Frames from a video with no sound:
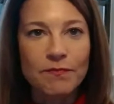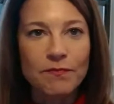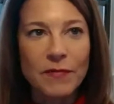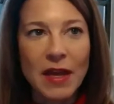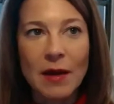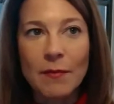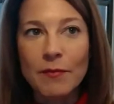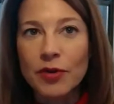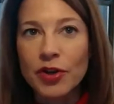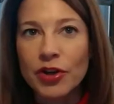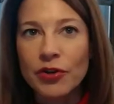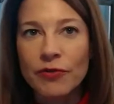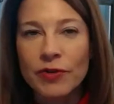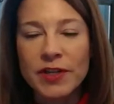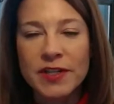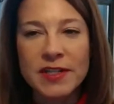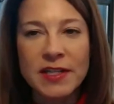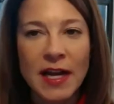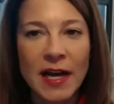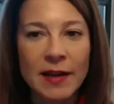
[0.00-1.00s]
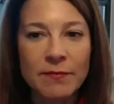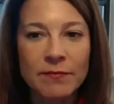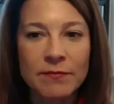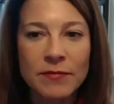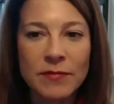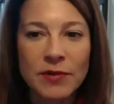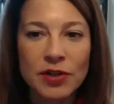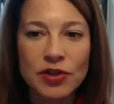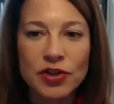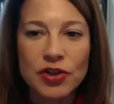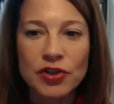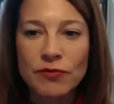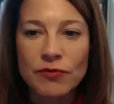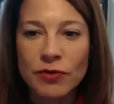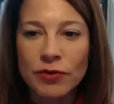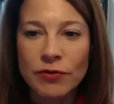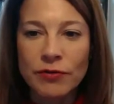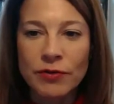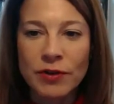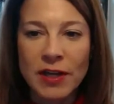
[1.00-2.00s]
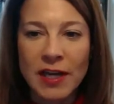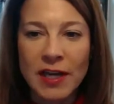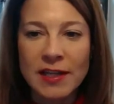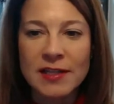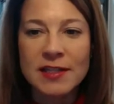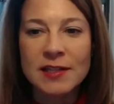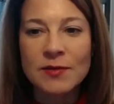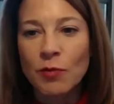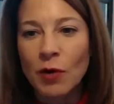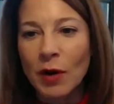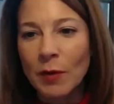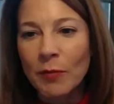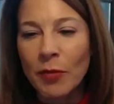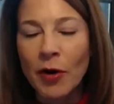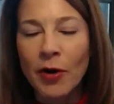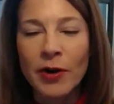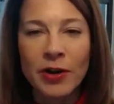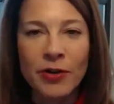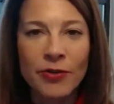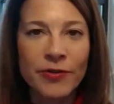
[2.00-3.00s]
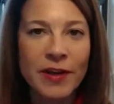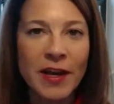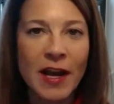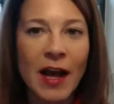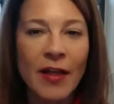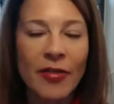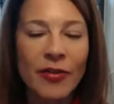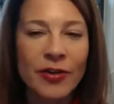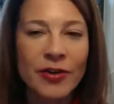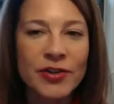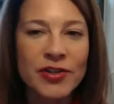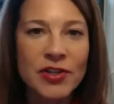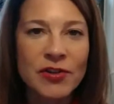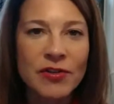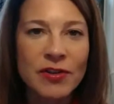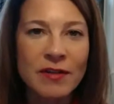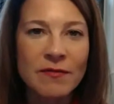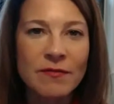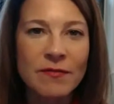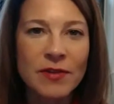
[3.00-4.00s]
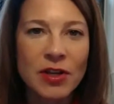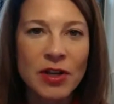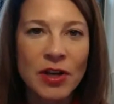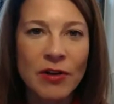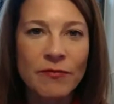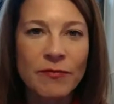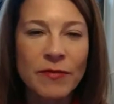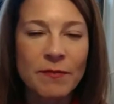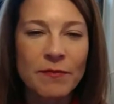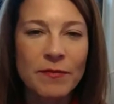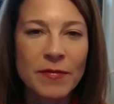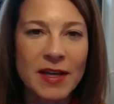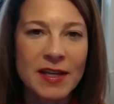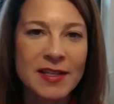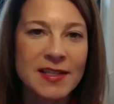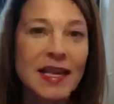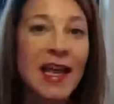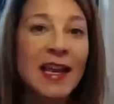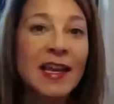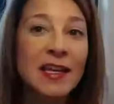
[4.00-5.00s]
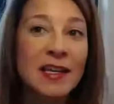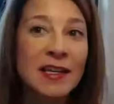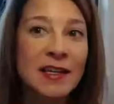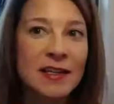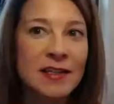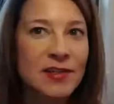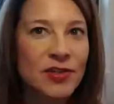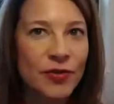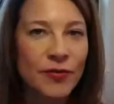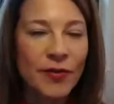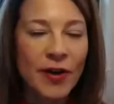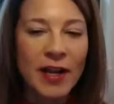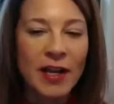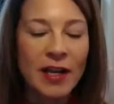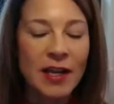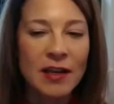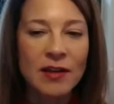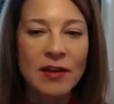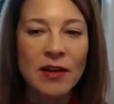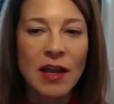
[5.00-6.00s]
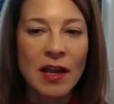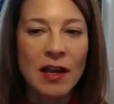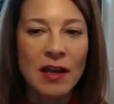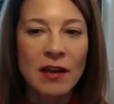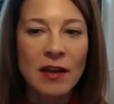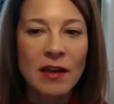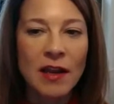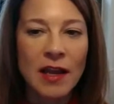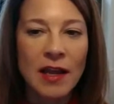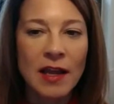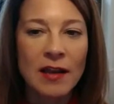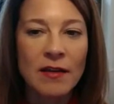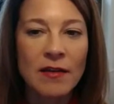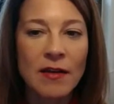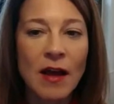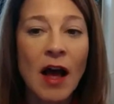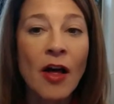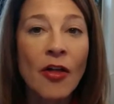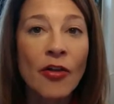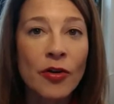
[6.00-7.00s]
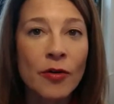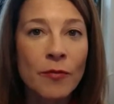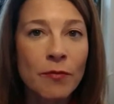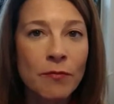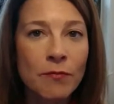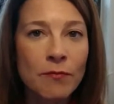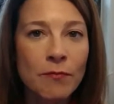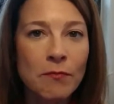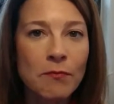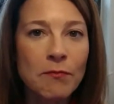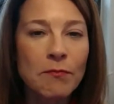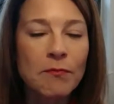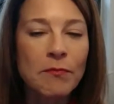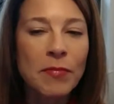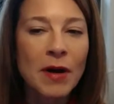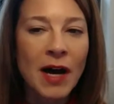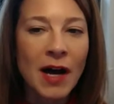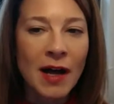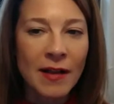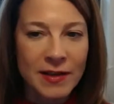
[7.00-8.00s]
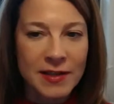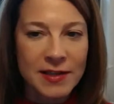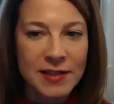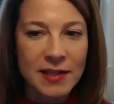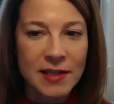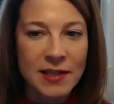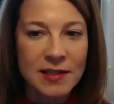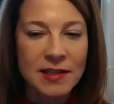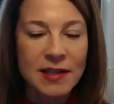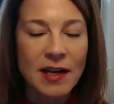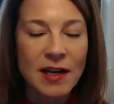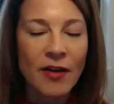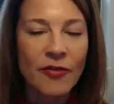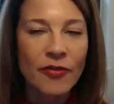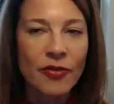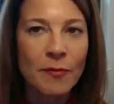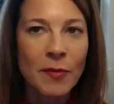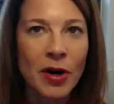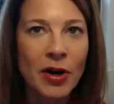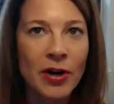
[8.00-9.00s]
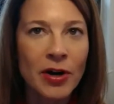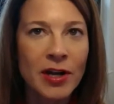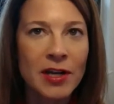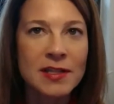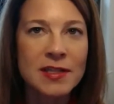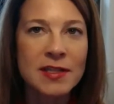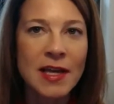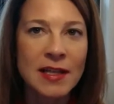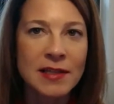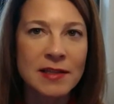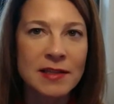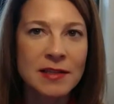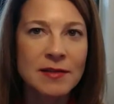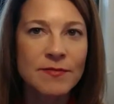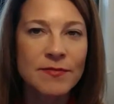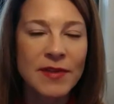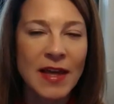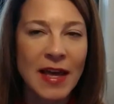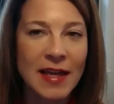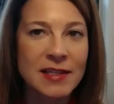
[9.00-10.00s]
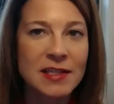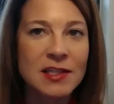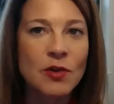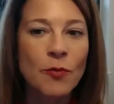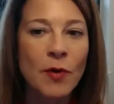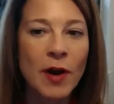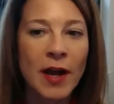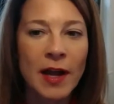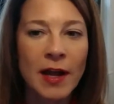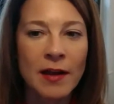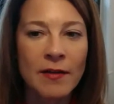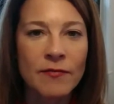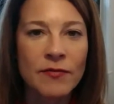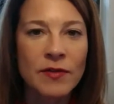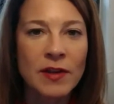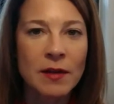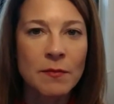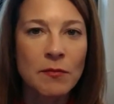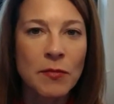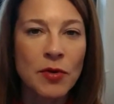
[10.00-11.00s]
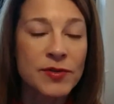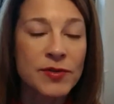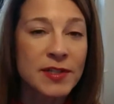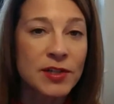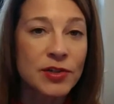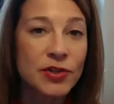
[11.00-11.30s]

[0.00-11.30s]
Ambiguity is not construed against one party or the other. So they, because that is, you're right, and in other policies and other markets, that's the way that most